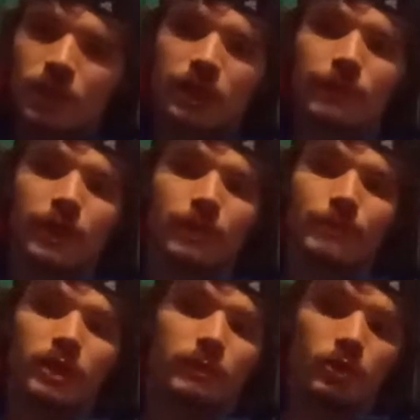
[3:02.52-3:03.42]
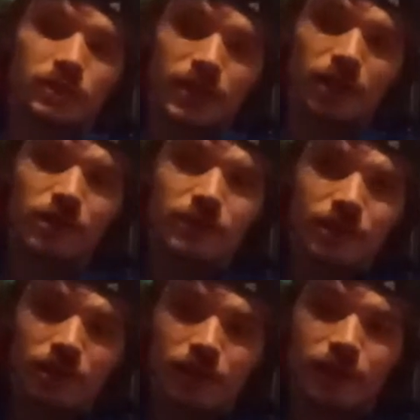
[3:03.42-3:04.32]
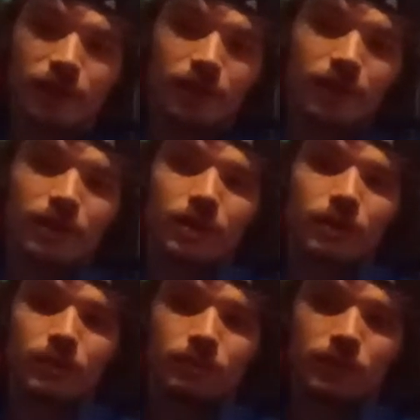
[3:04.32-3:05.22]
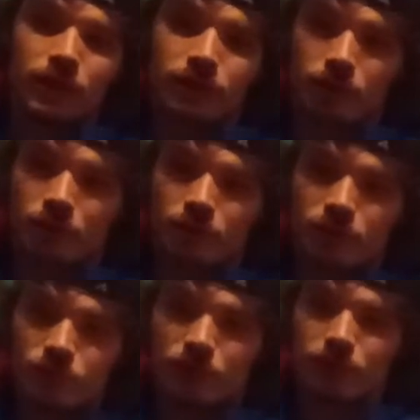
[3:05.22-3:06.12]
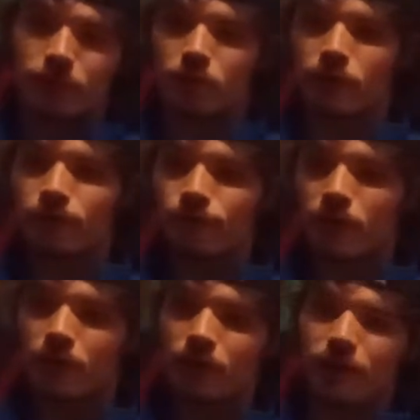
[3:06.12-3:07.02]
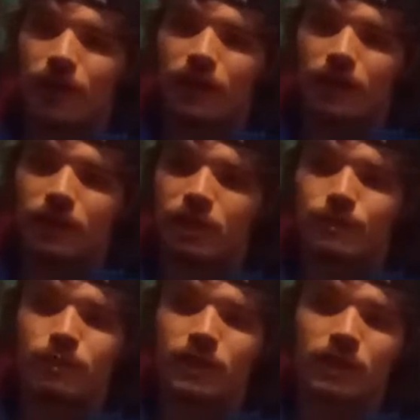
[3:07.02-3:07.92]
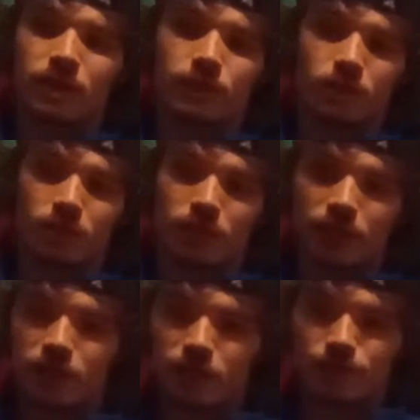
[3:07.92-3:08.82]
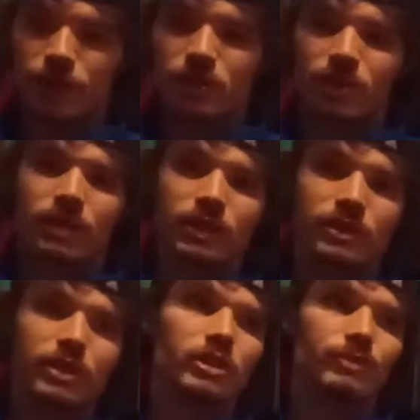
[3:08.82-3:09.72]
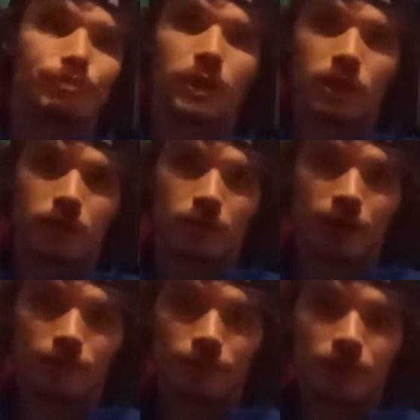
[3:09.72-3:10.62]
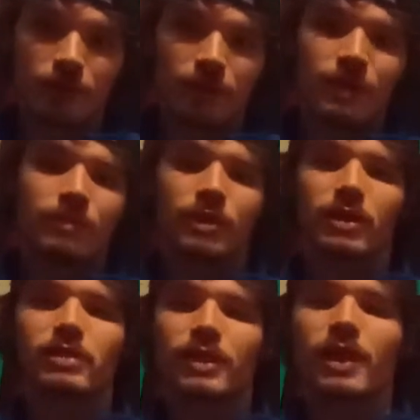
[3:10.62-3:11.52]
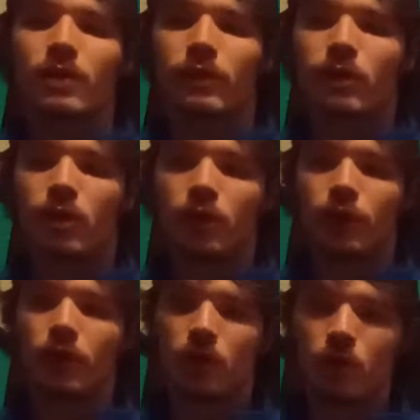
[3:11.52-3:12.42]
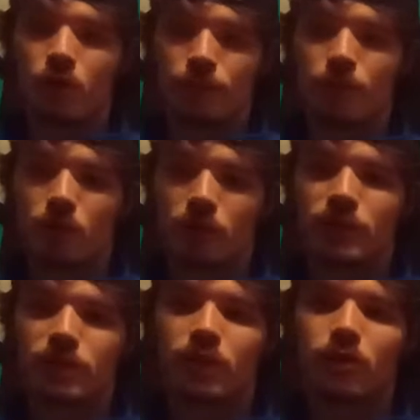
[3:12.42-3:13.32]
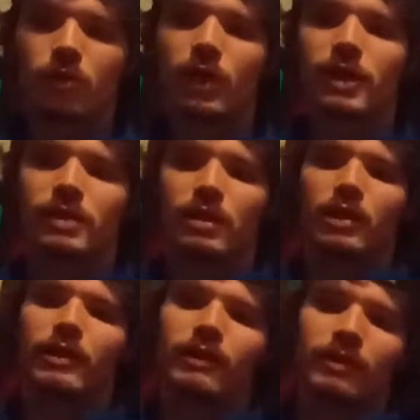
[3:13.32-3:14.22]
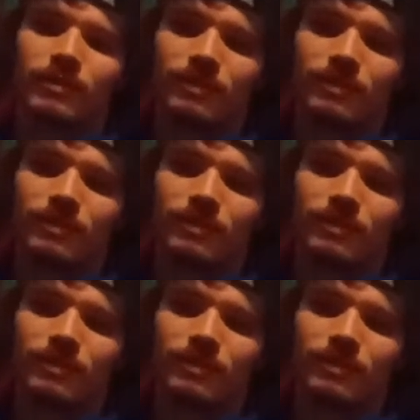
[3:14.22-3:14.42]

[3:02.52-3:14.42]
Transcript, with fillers: It may not be the most talented league, but it's always one of the more fun and least predictable, especially since Butler left. Because now there are no bullies in the Horizon League.